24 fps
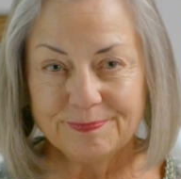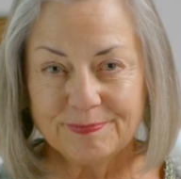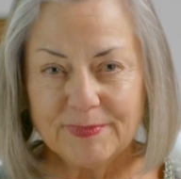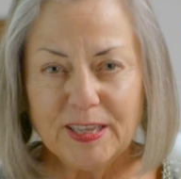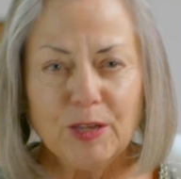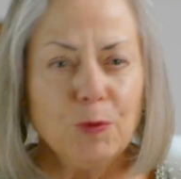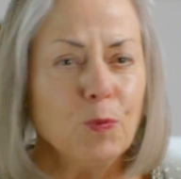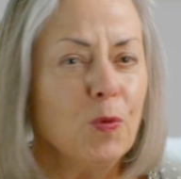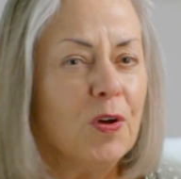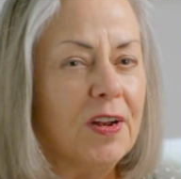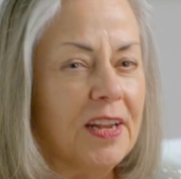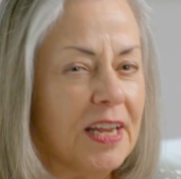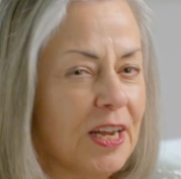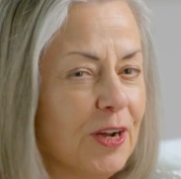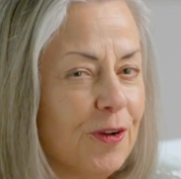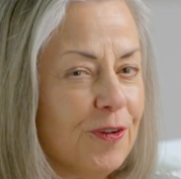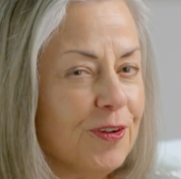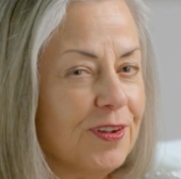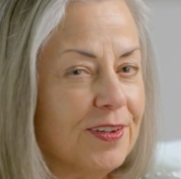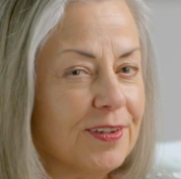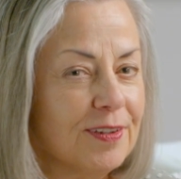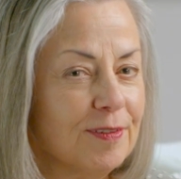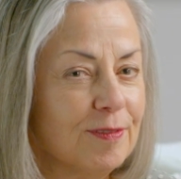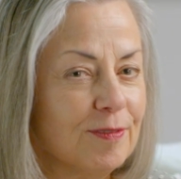In what
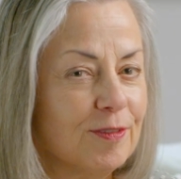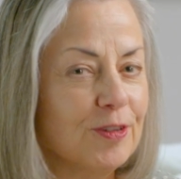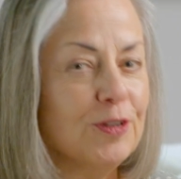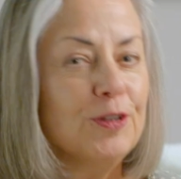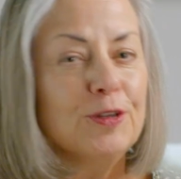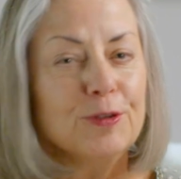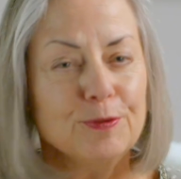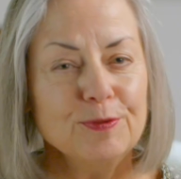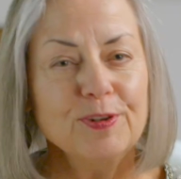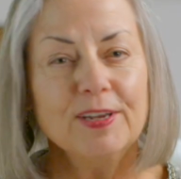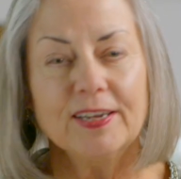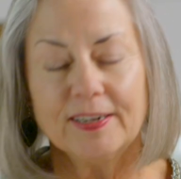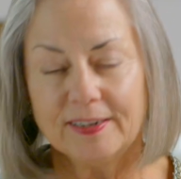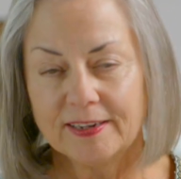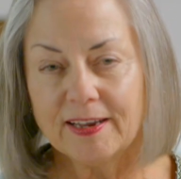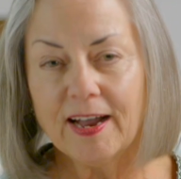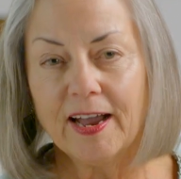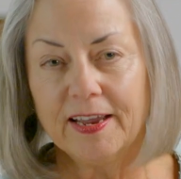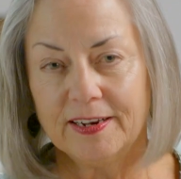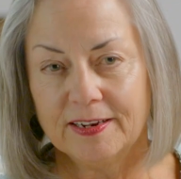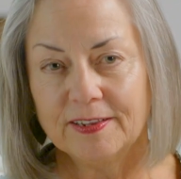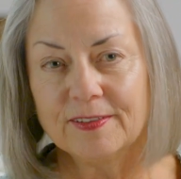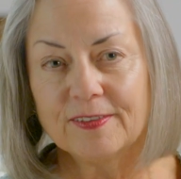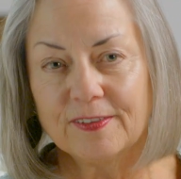area do you need
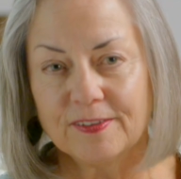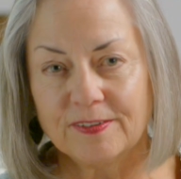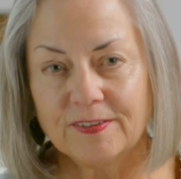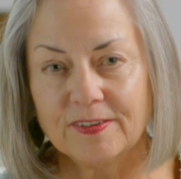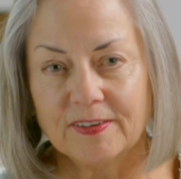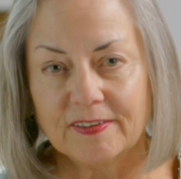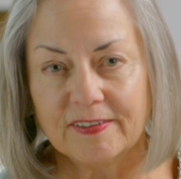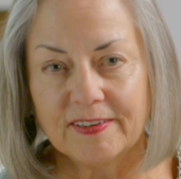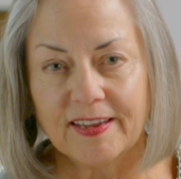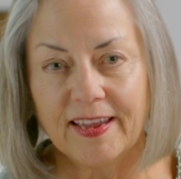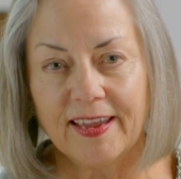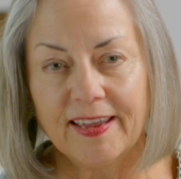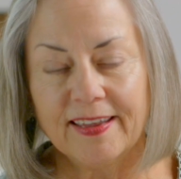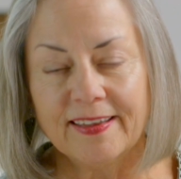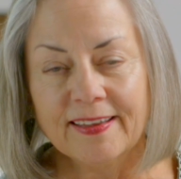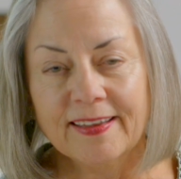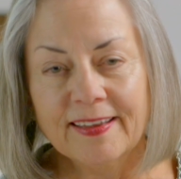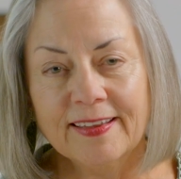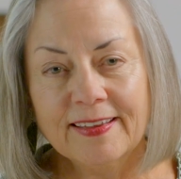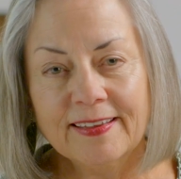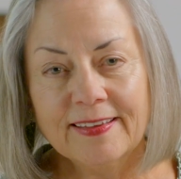guidance today?